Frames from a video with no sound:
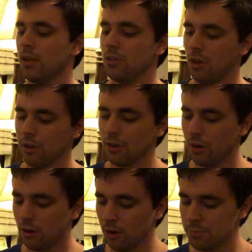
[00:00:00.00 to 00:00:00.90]
Longer
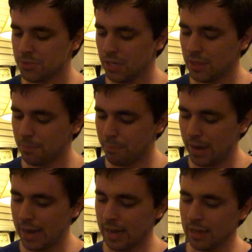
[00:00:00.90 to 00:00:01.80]
arms in the
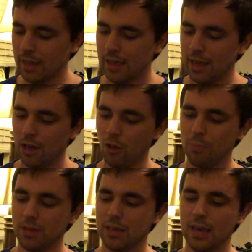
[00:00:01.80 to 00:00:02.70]
back help
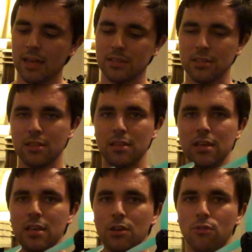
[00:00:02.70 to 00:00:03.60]
get
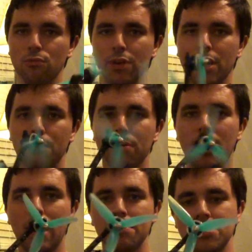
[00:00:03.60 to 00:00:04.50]
the rear
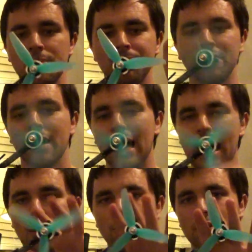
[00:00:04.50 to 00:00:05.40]
props
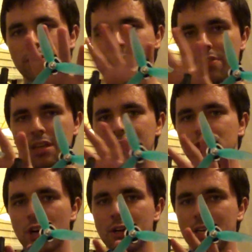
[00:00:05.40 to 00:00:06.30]
out of the
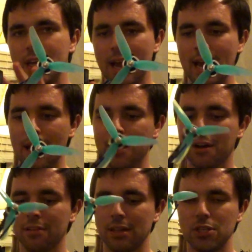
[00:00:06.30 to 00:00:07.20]
dirty
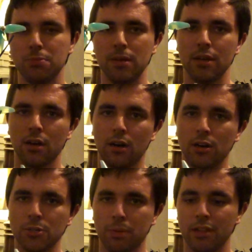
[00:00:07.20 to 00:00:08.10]
air that is being
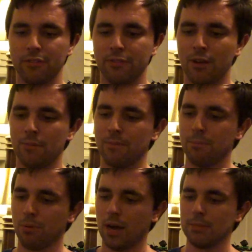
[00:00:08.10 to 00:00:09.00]
caused by the front
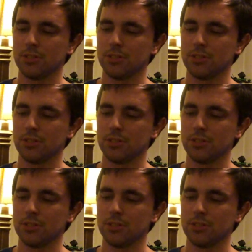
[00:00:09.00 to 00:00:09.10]
prop.